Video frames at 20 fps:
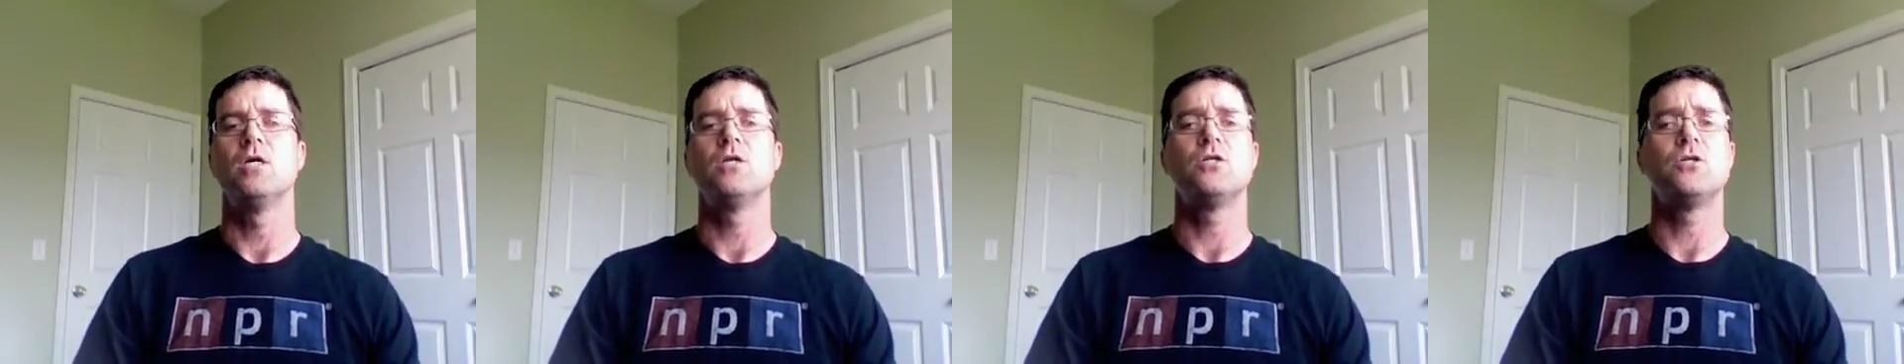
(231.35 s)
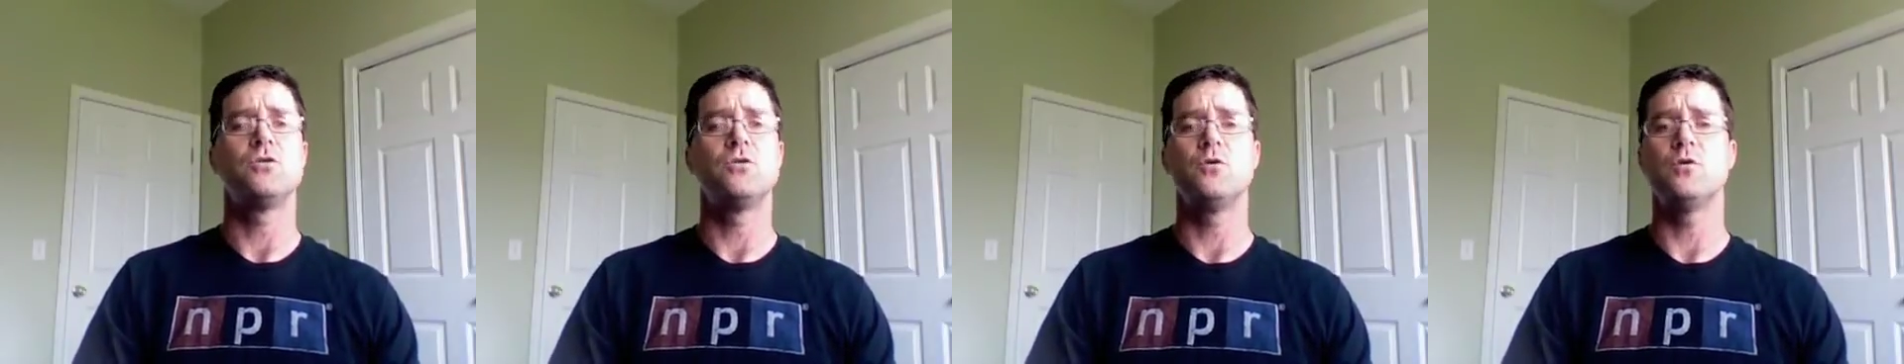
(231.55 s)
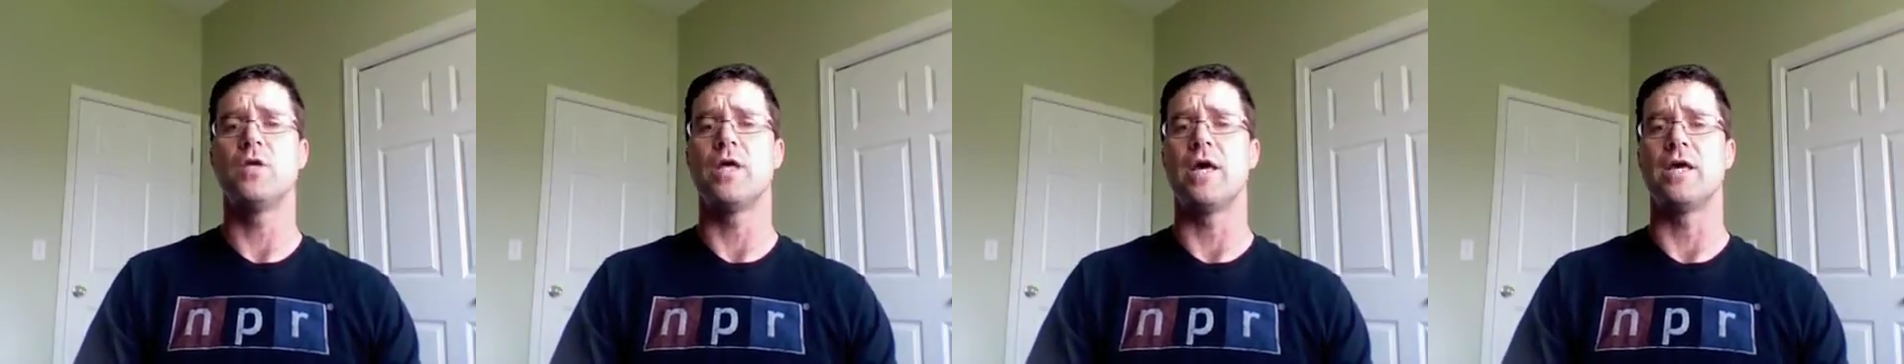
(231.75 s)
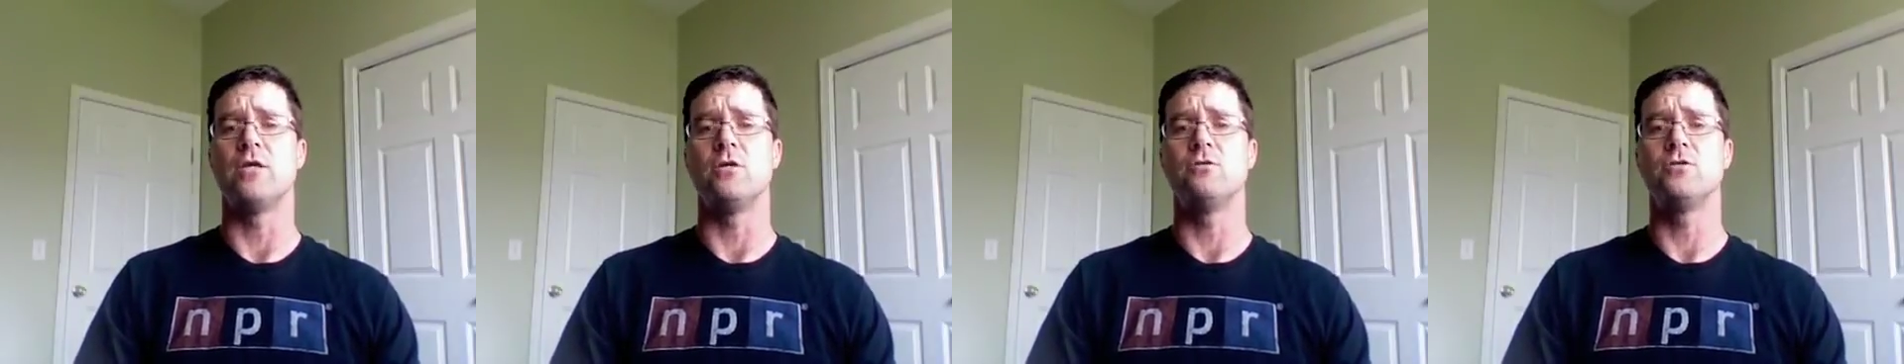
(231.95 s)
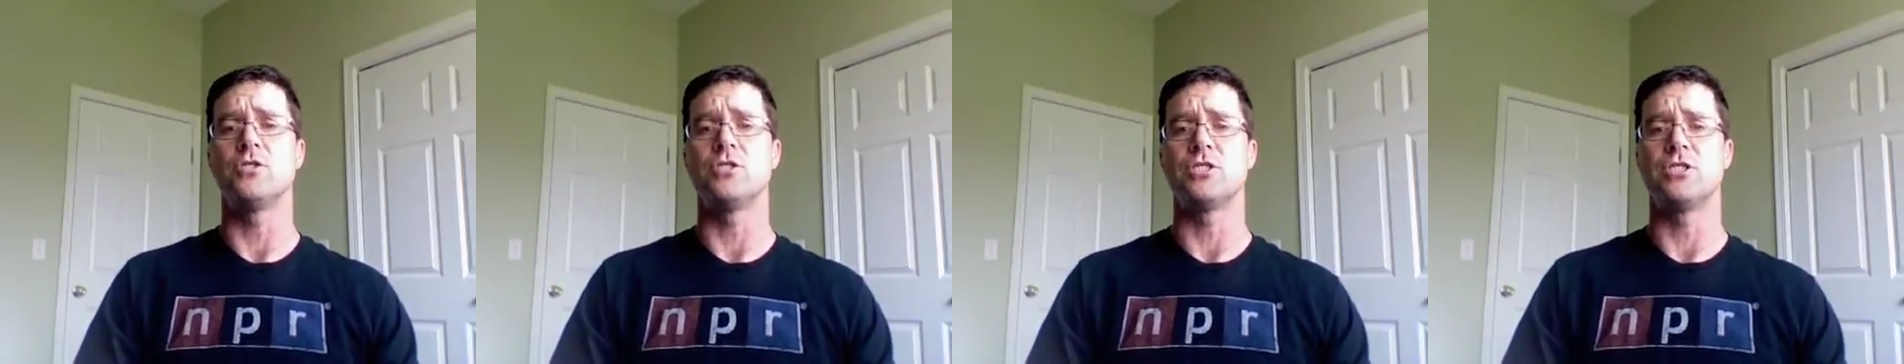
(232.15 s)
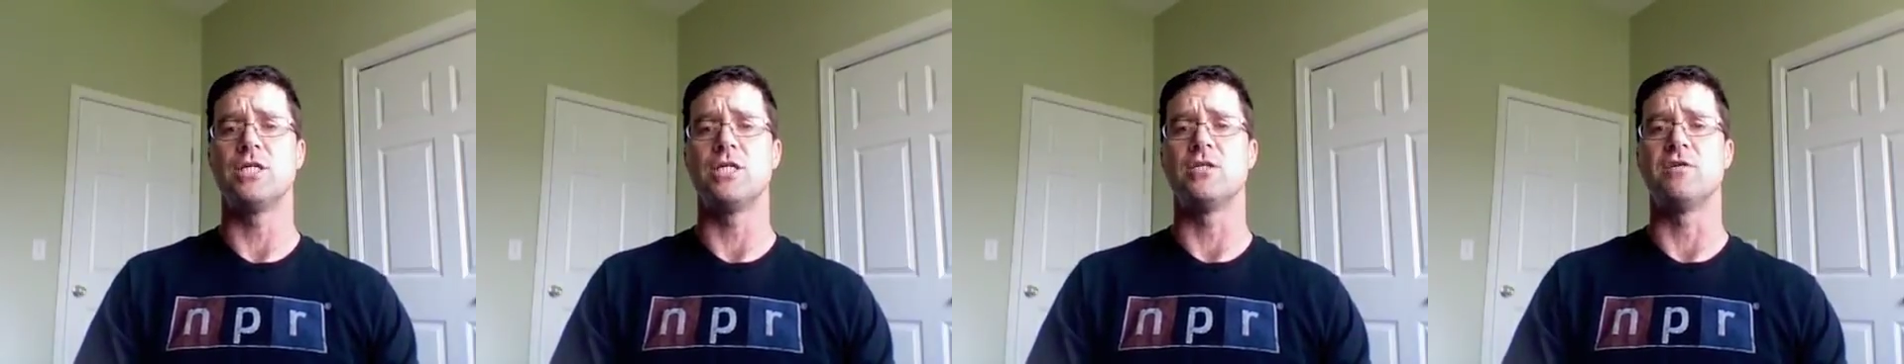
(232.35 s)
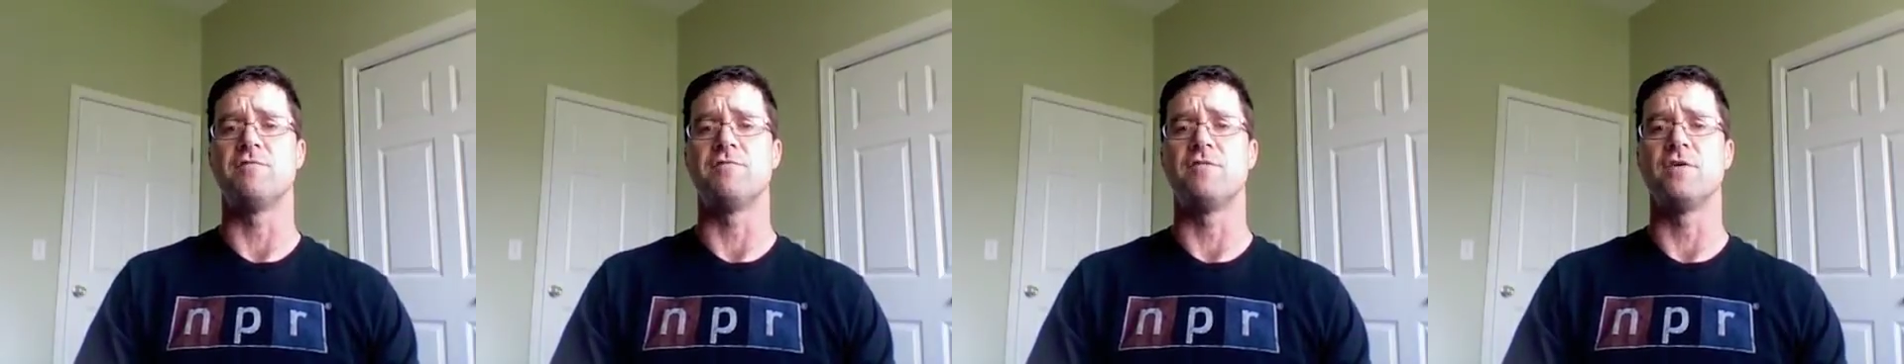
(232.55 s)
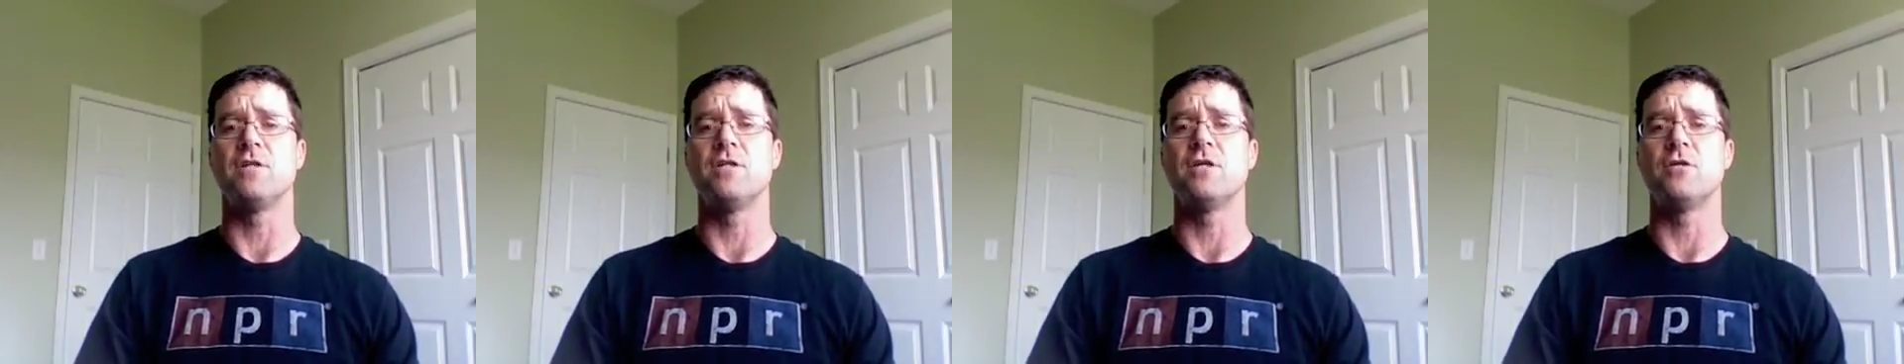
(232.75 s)
To do that, you just need to
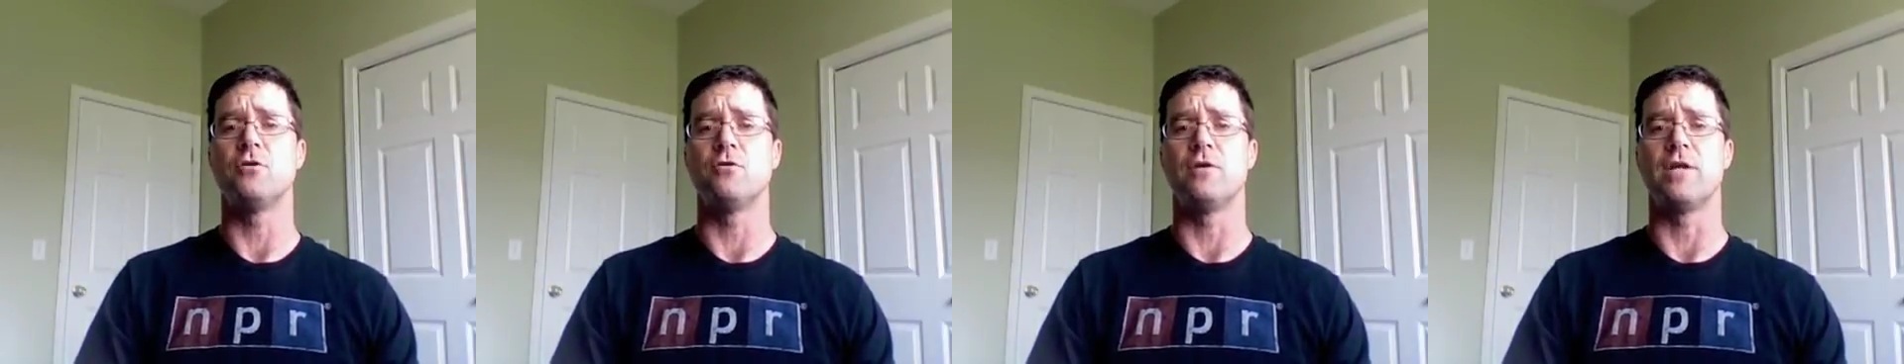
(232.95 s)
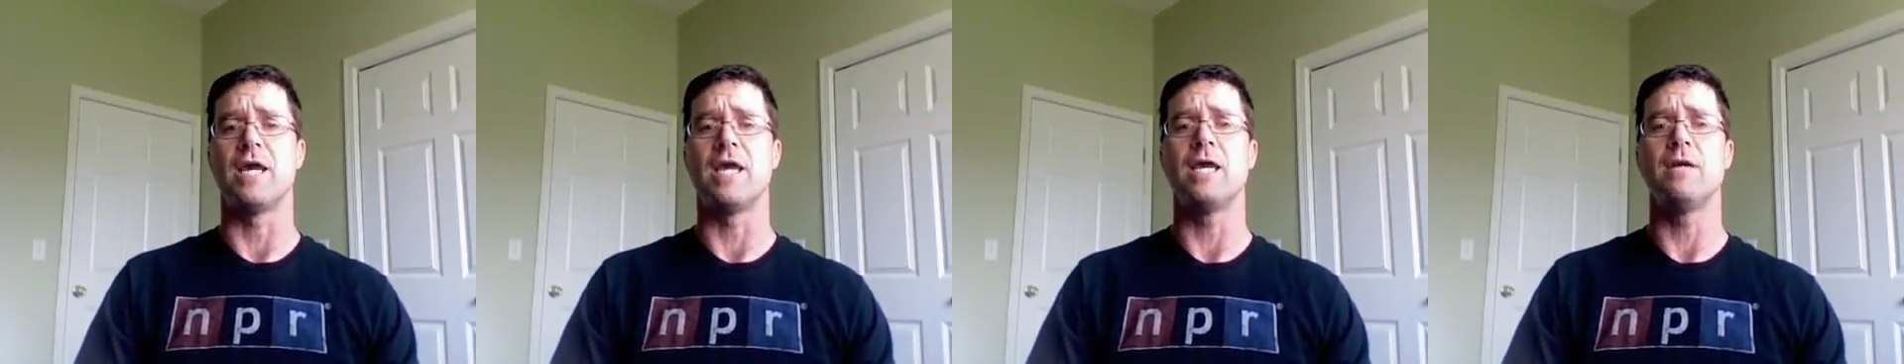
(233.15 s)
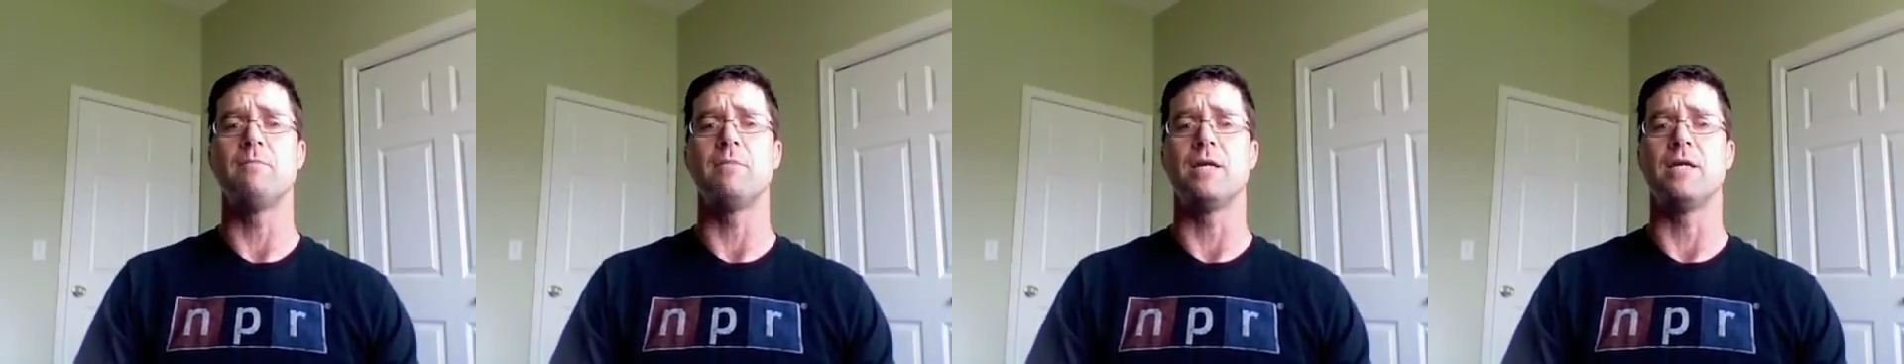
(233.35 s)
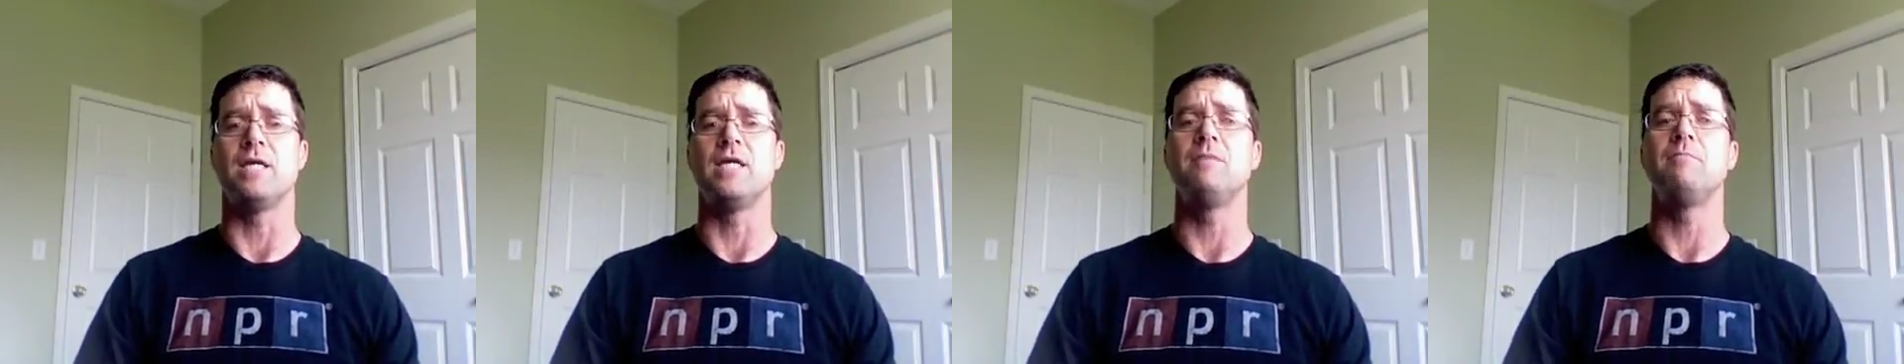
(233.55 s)
fill in your name and